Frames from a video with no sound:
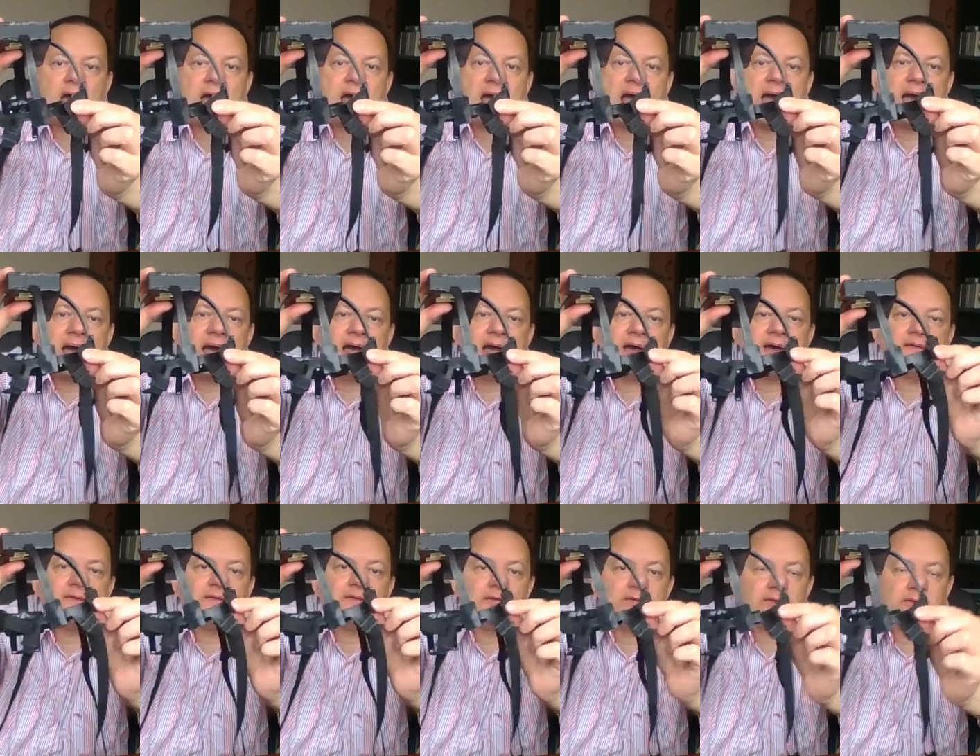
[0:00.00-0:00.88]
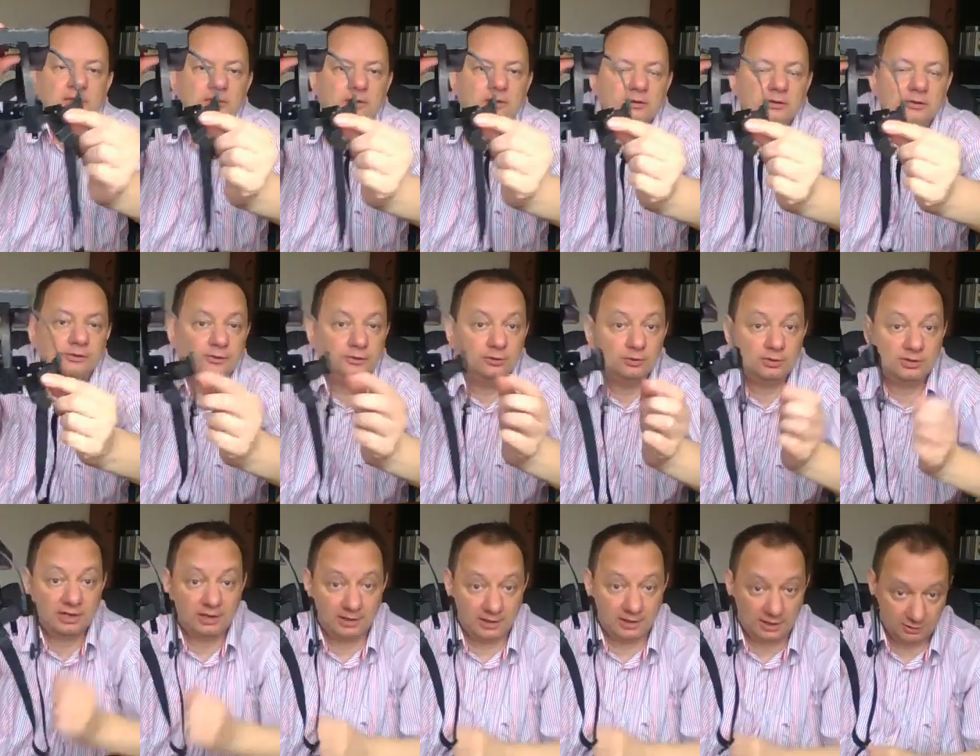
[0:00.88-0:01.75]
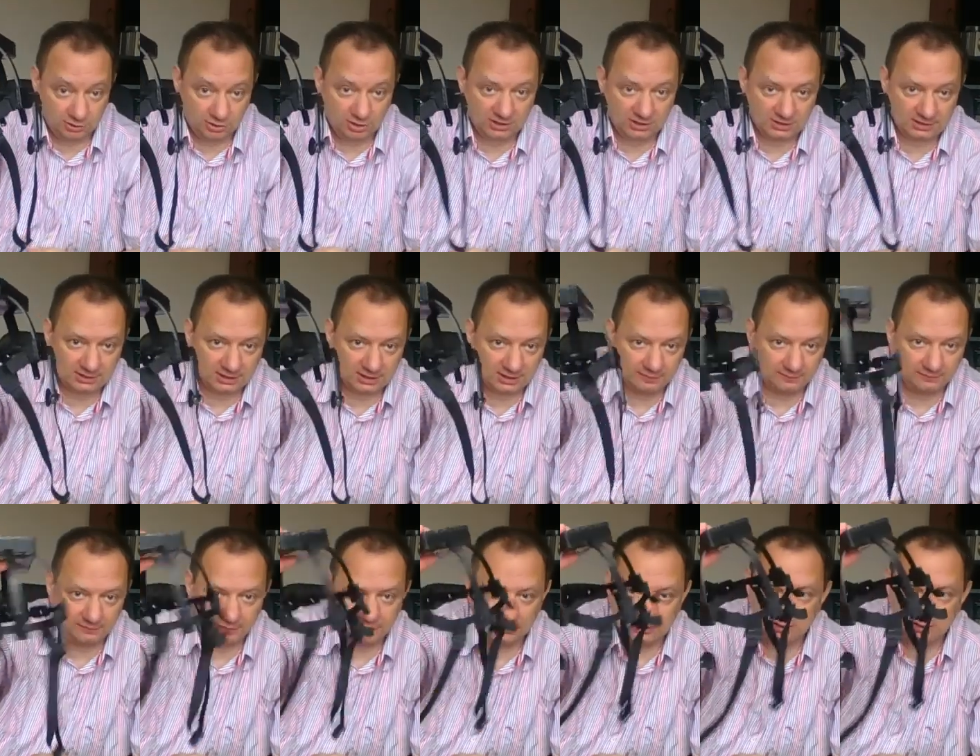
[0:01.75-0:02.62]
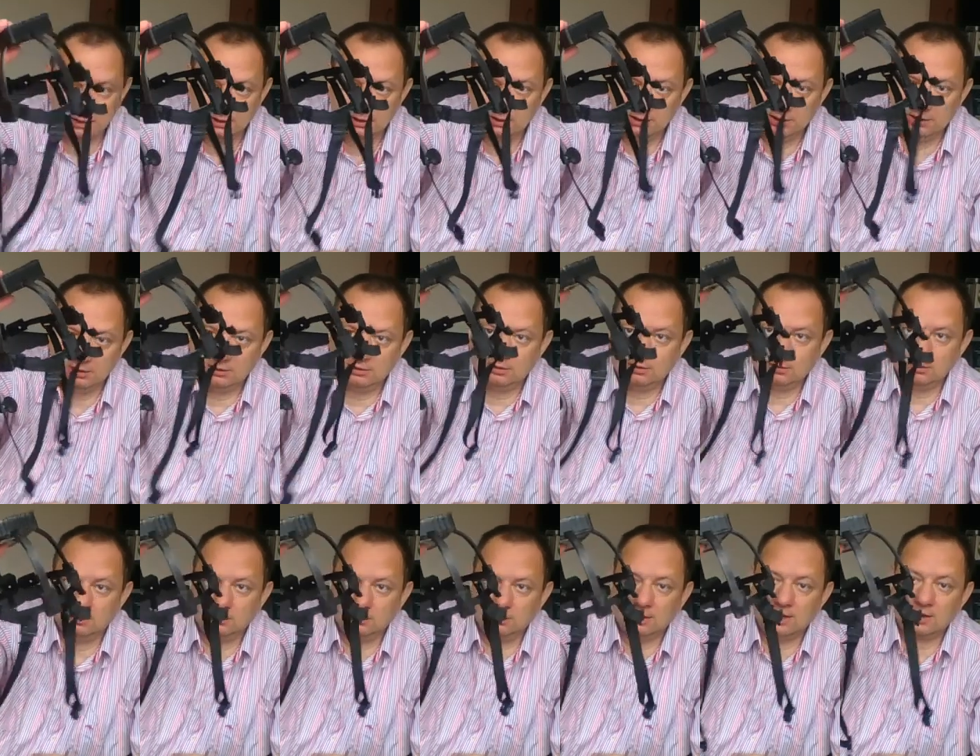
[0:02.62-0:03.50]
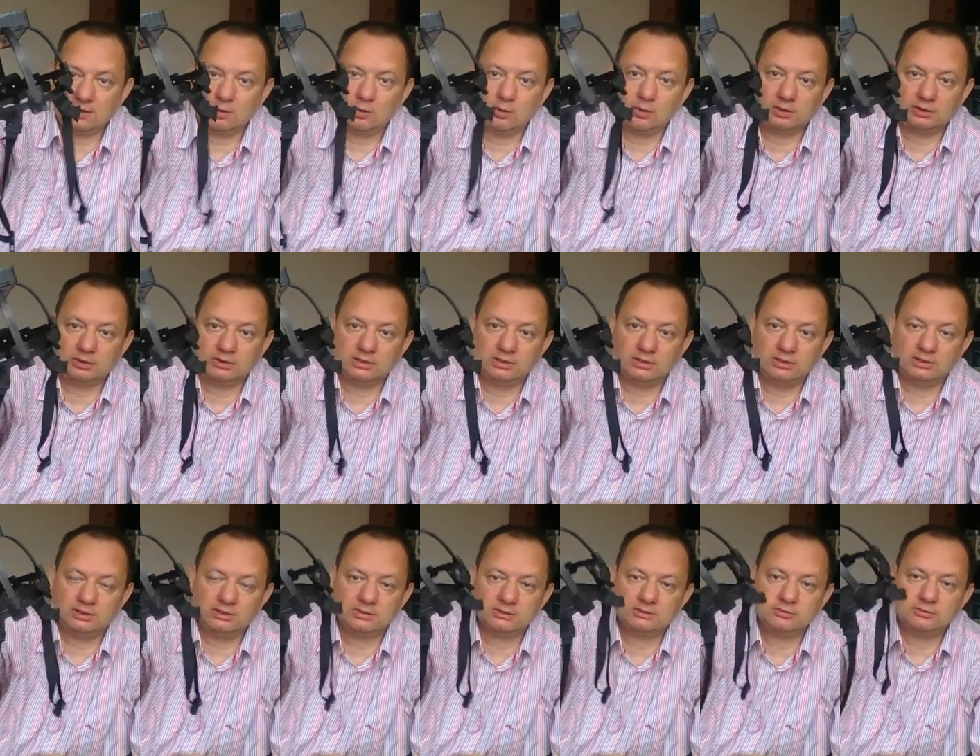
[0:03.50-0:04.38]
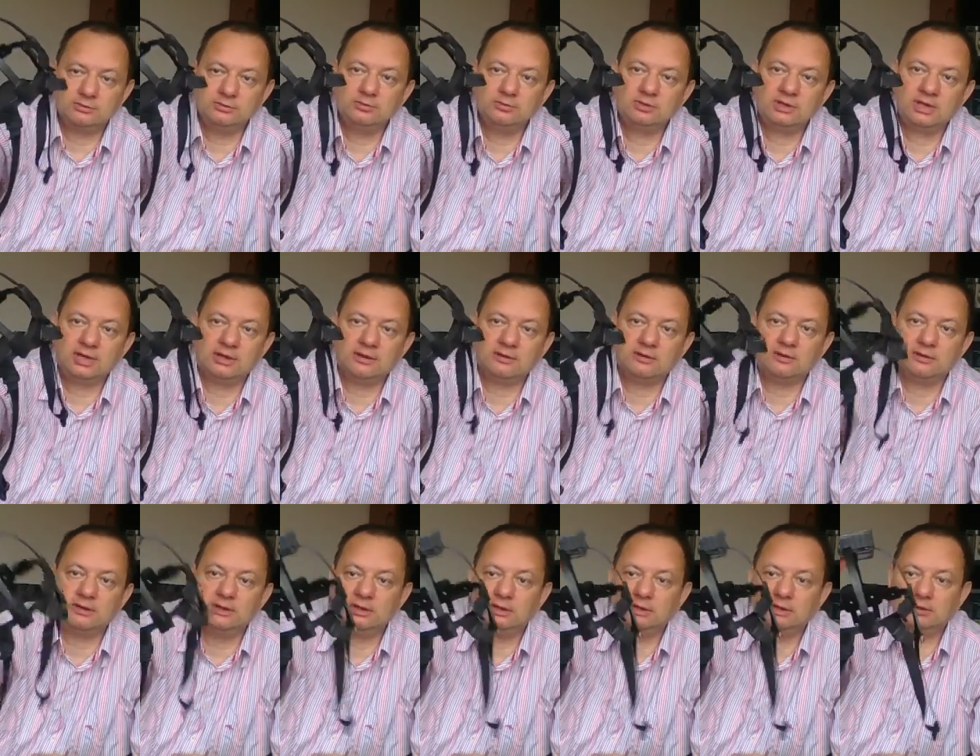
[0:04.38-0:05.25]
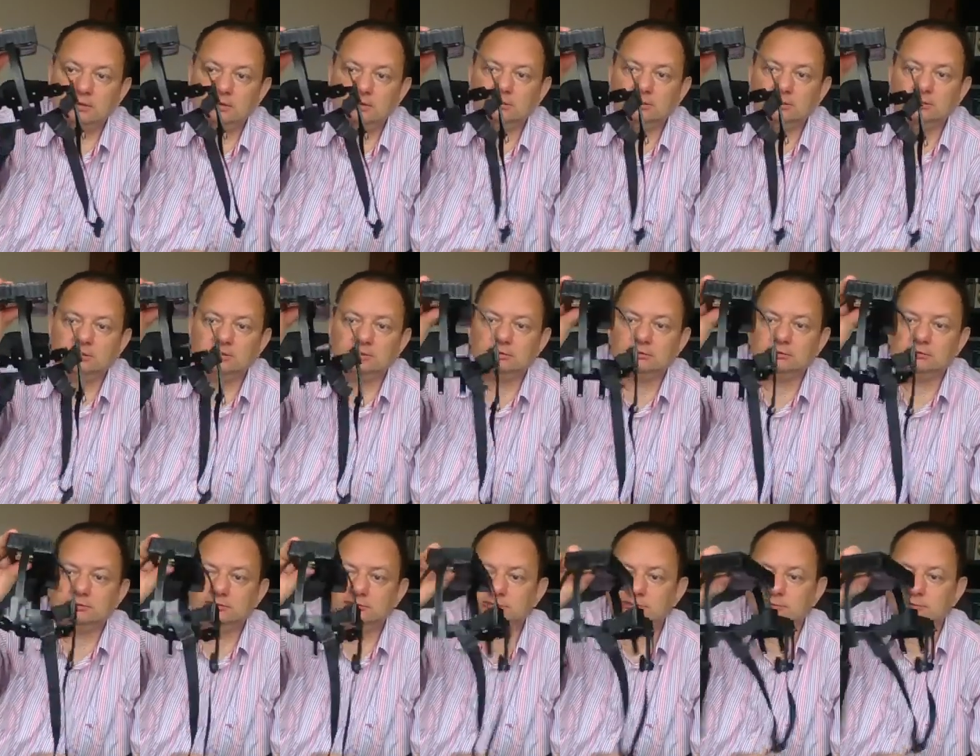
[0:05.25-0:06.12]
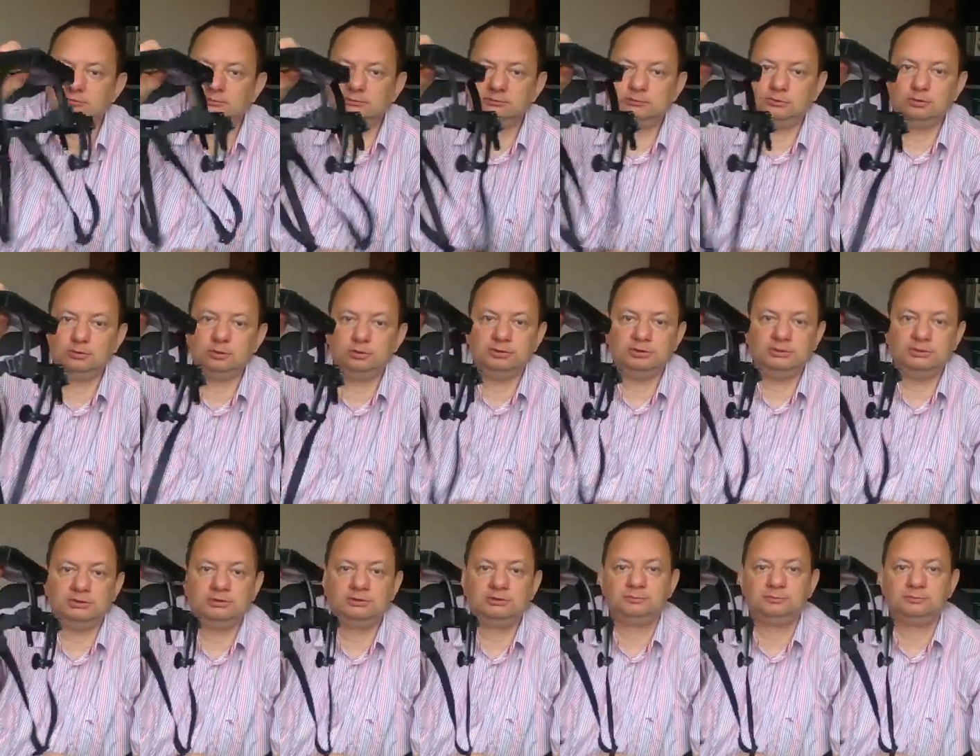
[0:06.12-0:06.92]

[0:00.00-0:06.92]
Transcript: and you can adjust them accordingly. So you can do it.